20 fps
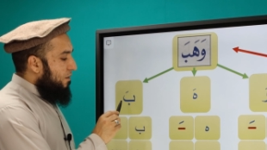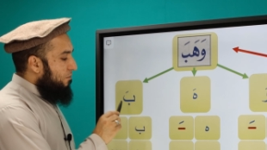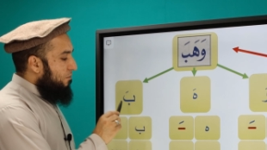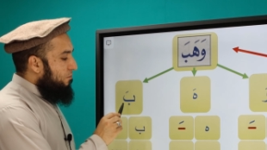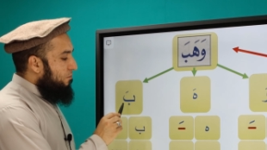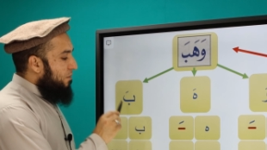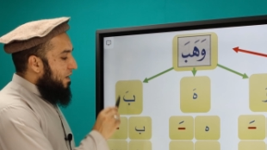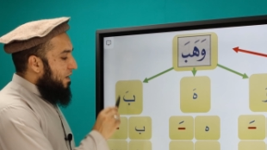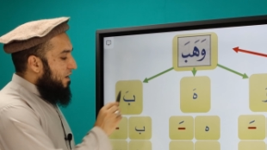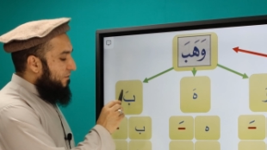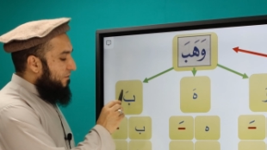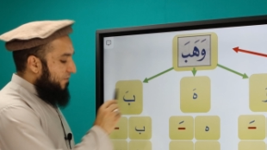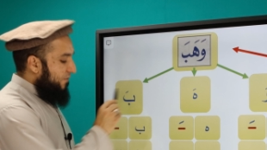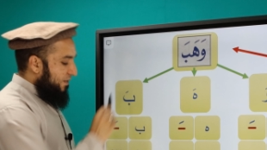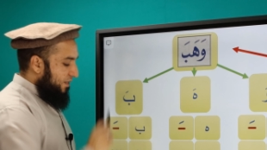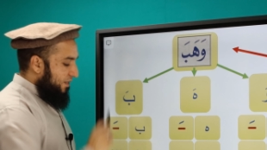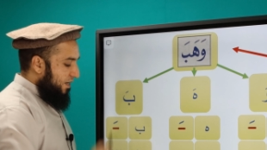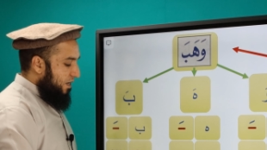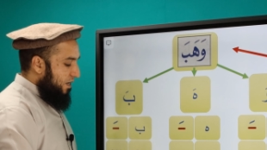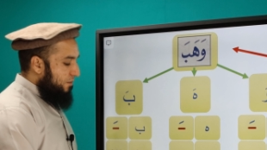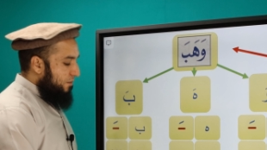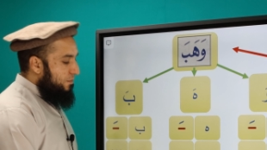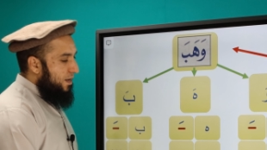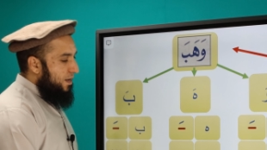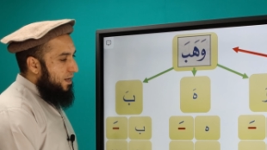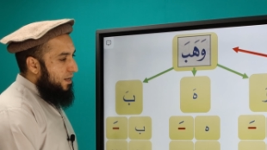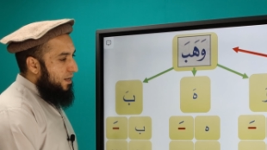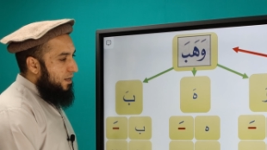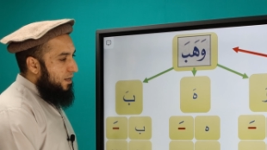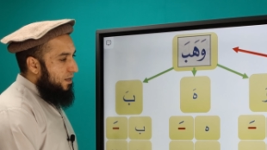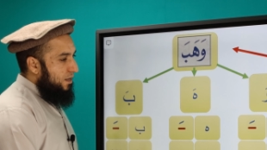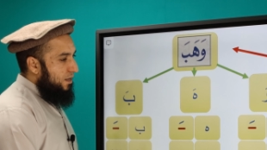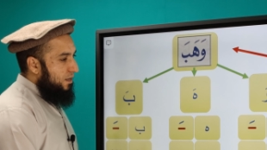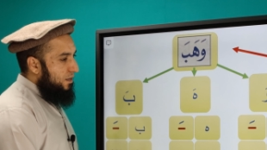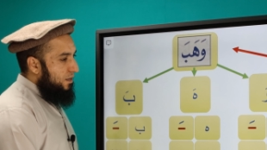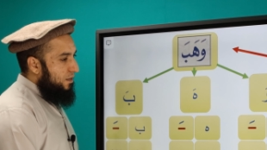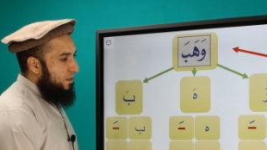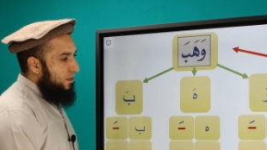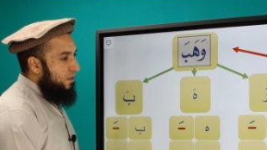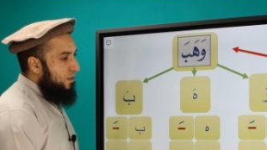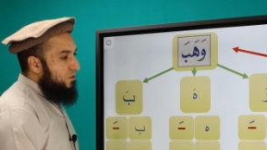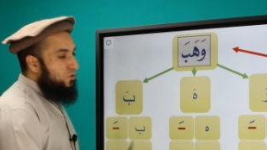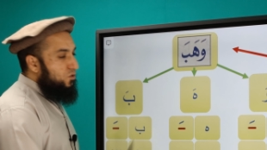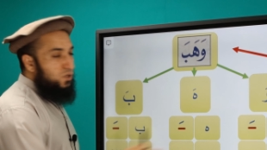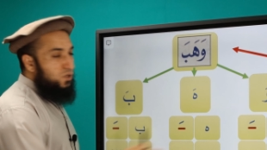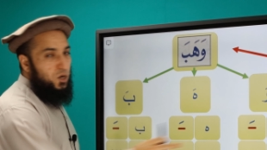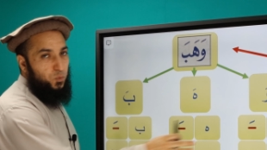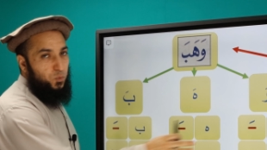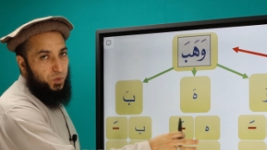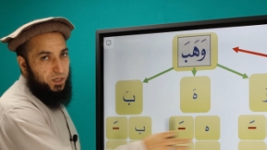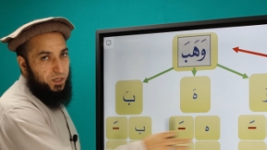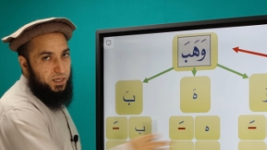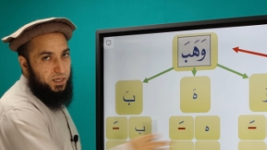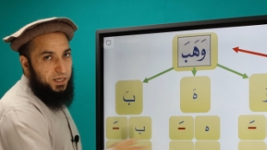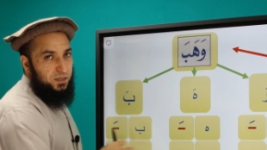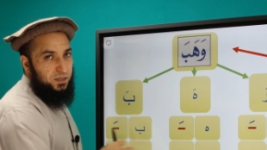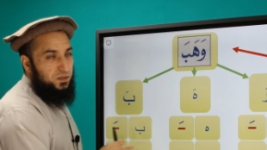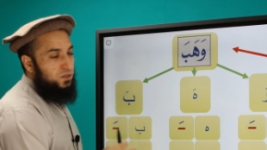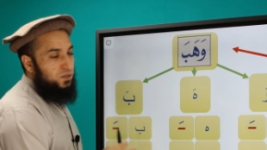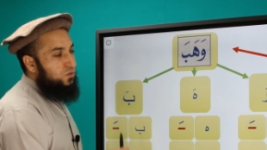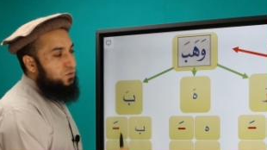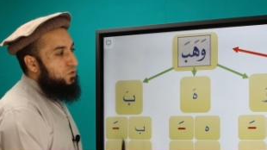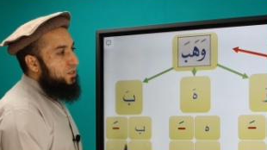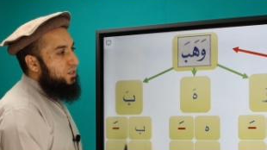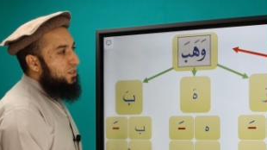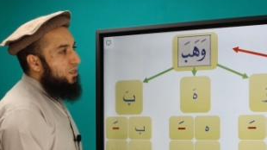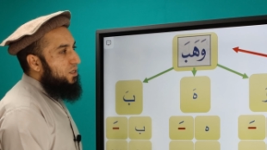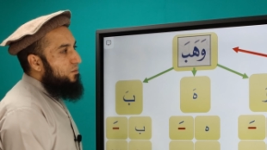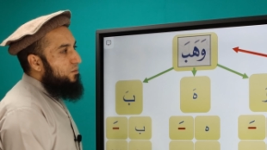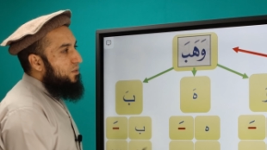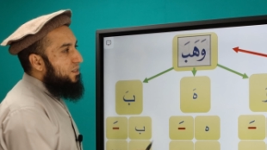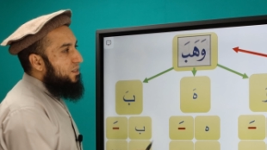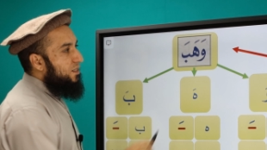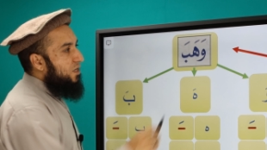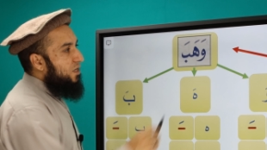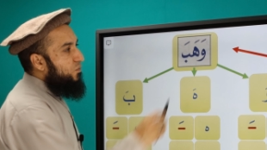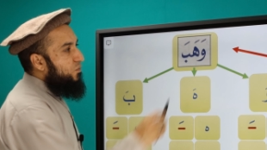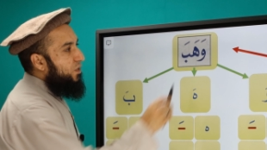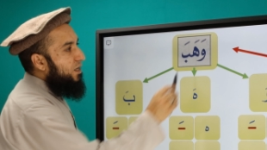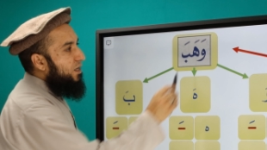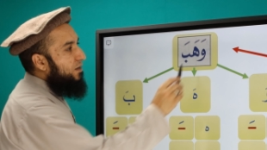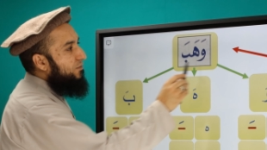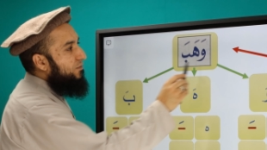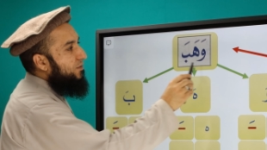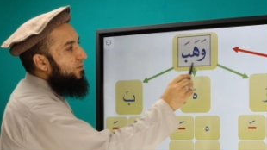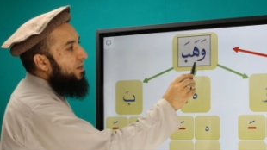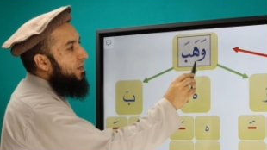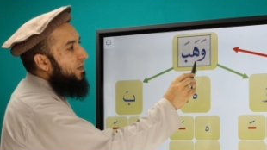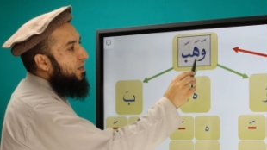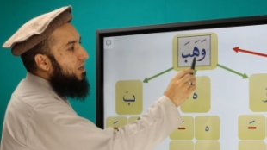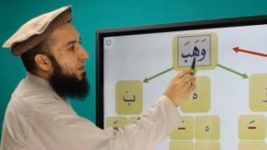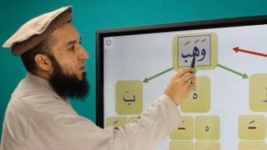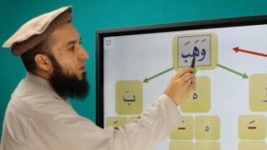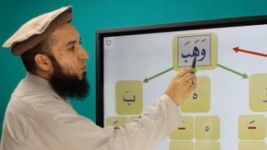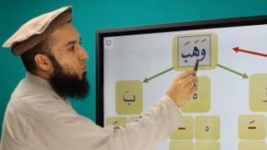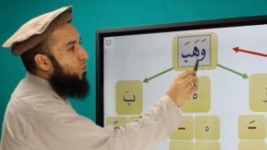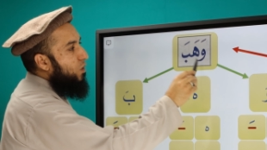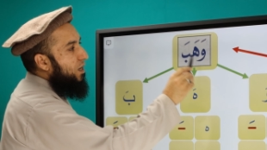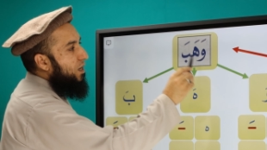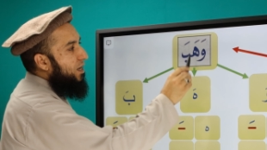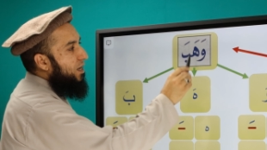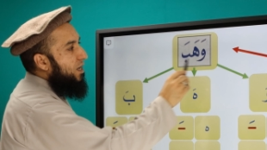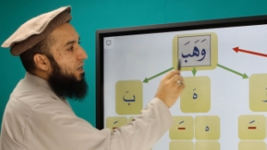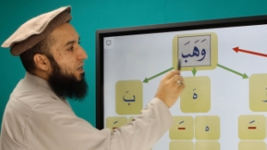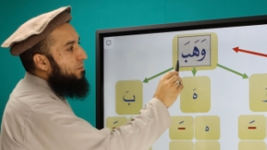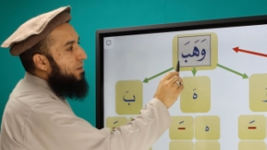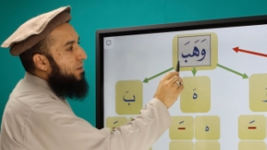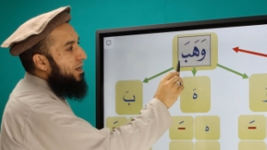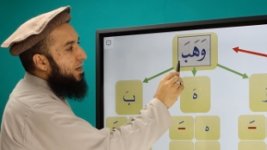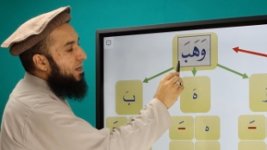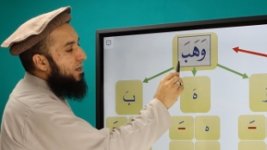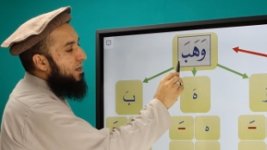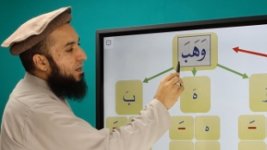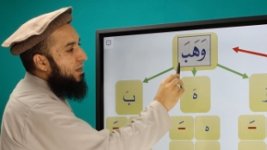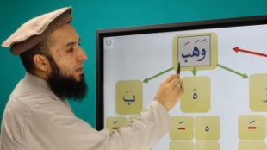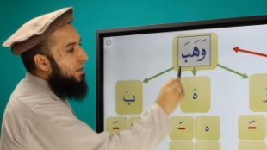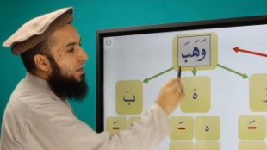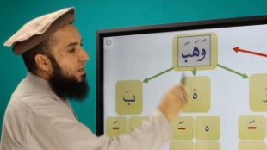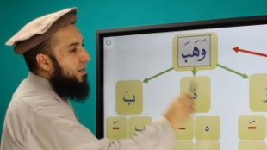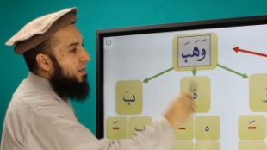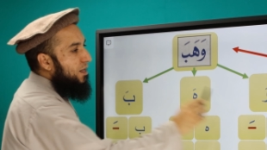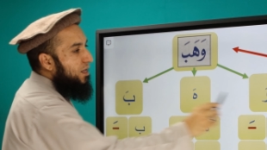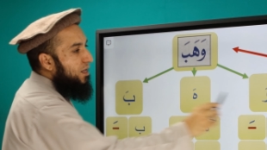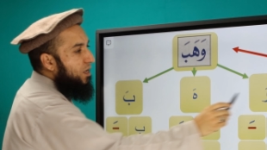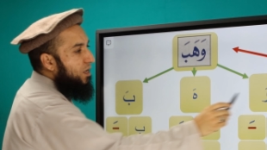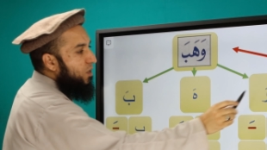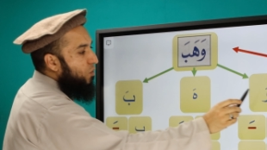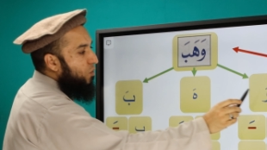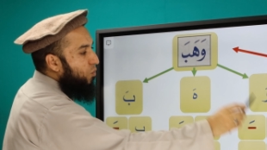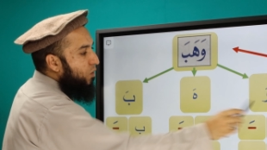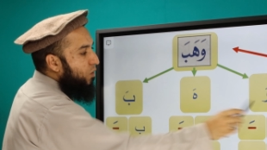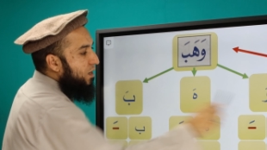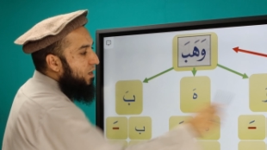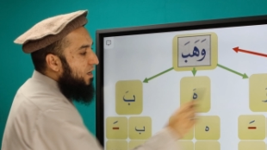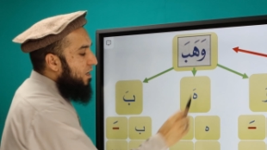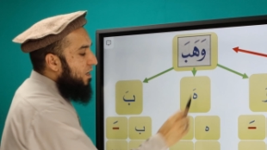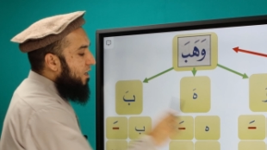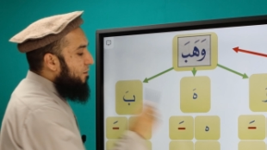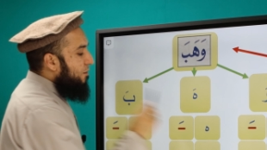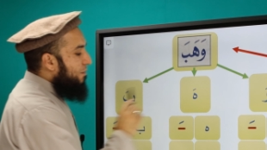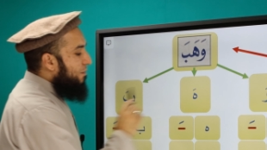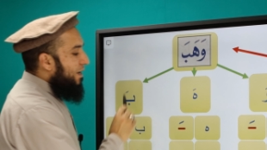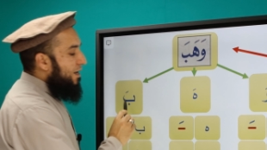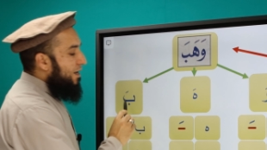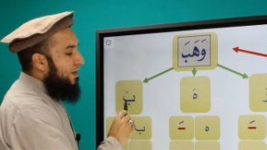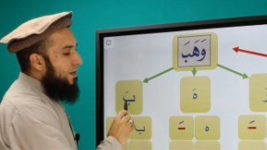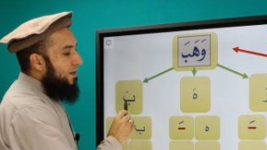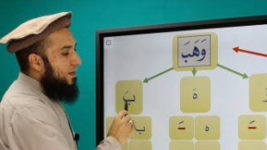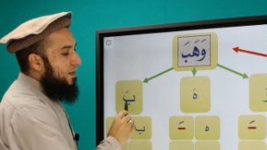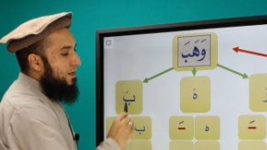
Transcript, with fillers: ba fatha ba so now we connect these three syllables and we have wahaba wahaba